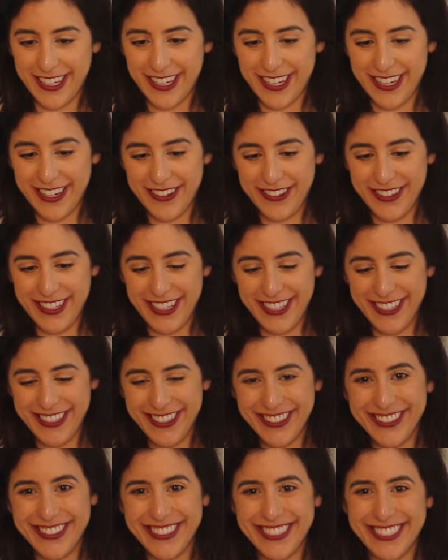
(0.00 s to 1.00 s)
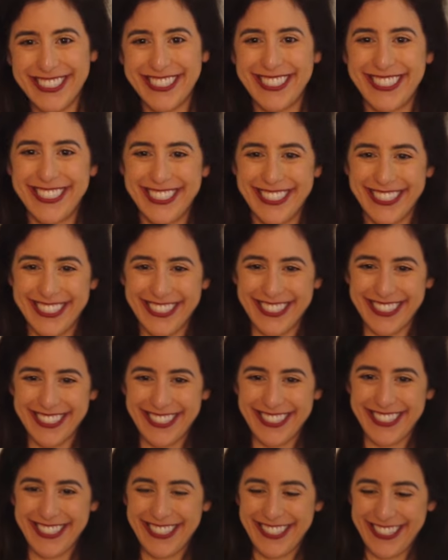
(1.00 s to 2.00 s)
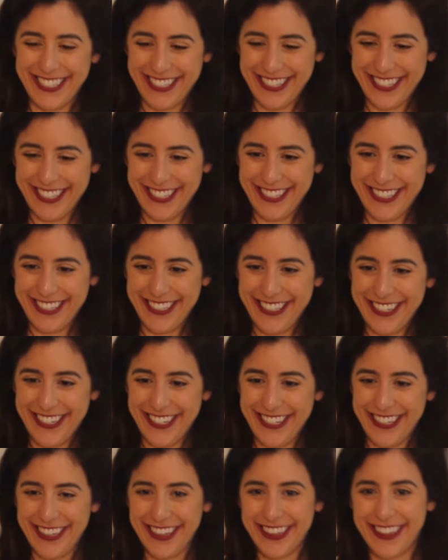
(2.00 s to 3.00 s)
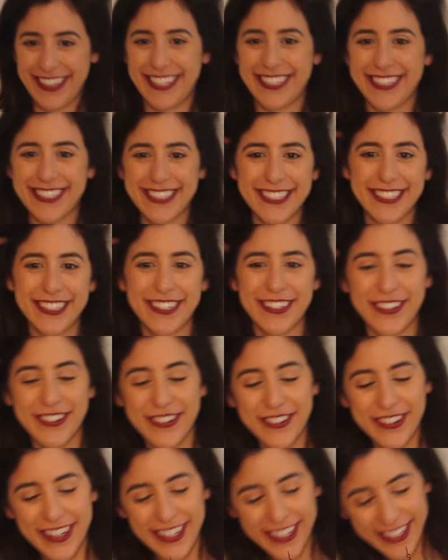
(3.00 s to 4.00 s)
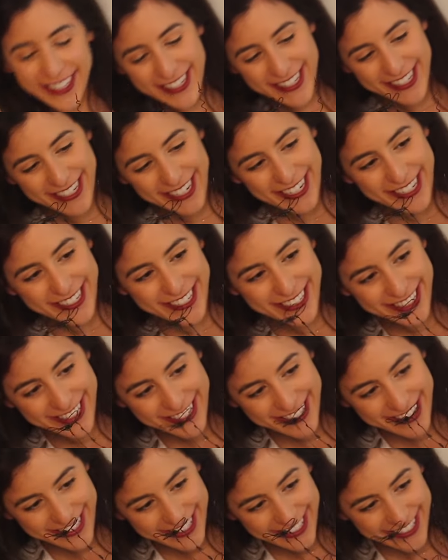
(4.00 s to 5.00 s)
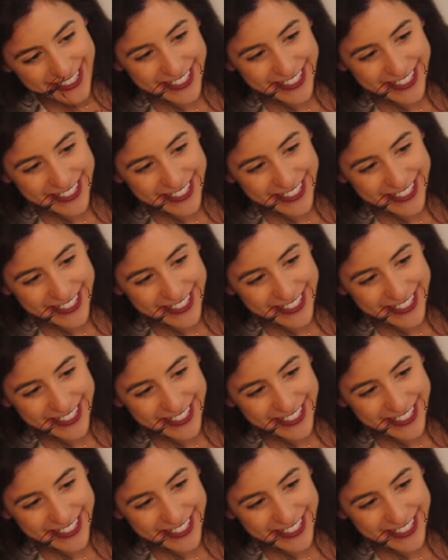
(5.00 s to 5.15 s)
How cute! Okay, let's go stage this.